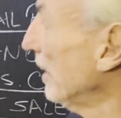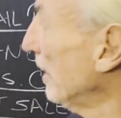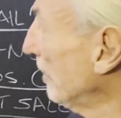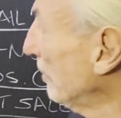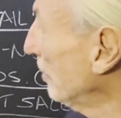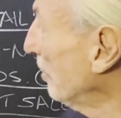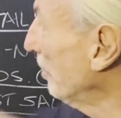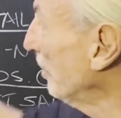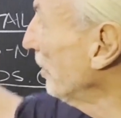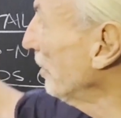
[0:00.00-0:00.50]

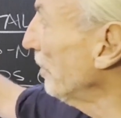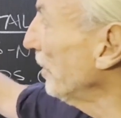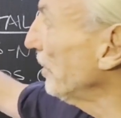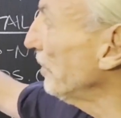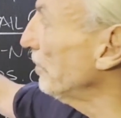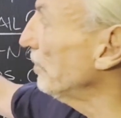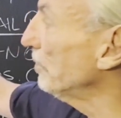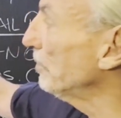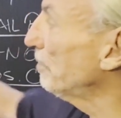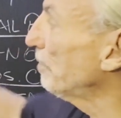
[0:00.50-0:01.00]
So we're going to
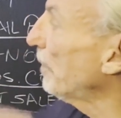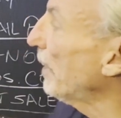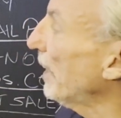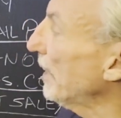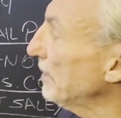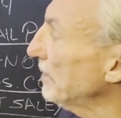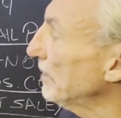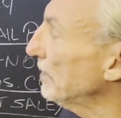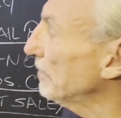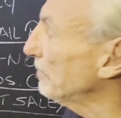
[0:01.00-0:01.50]
reduce
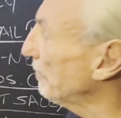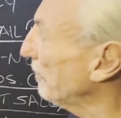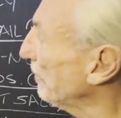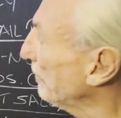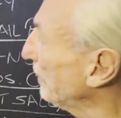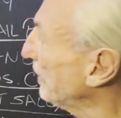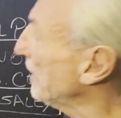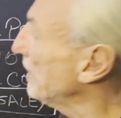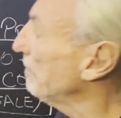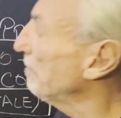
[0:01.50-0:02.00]
prices
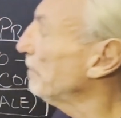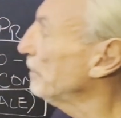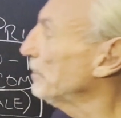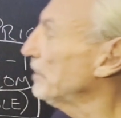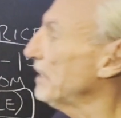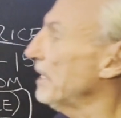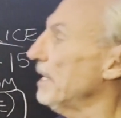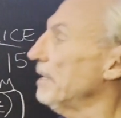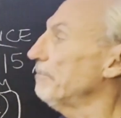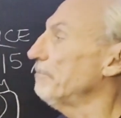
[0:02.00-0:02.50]

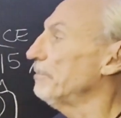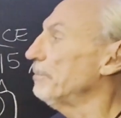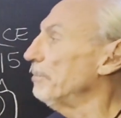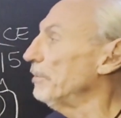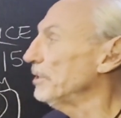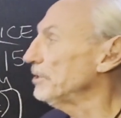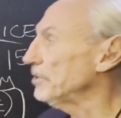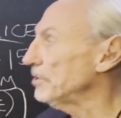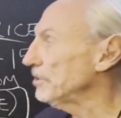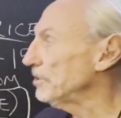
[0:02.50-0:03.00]
15% from
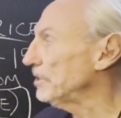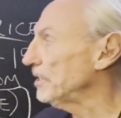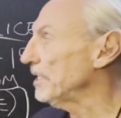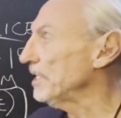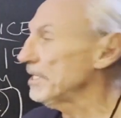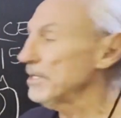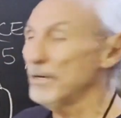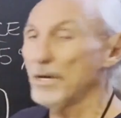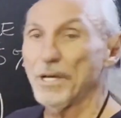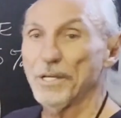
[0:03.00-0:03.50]
what you
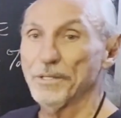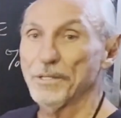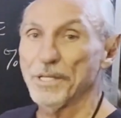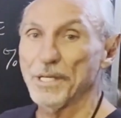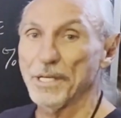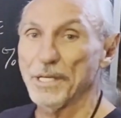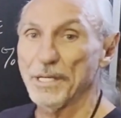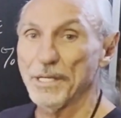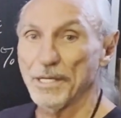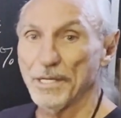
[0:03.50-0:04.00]
see on
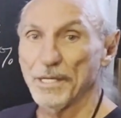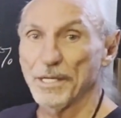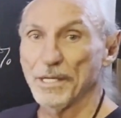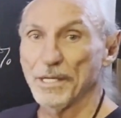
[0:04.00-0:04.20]
the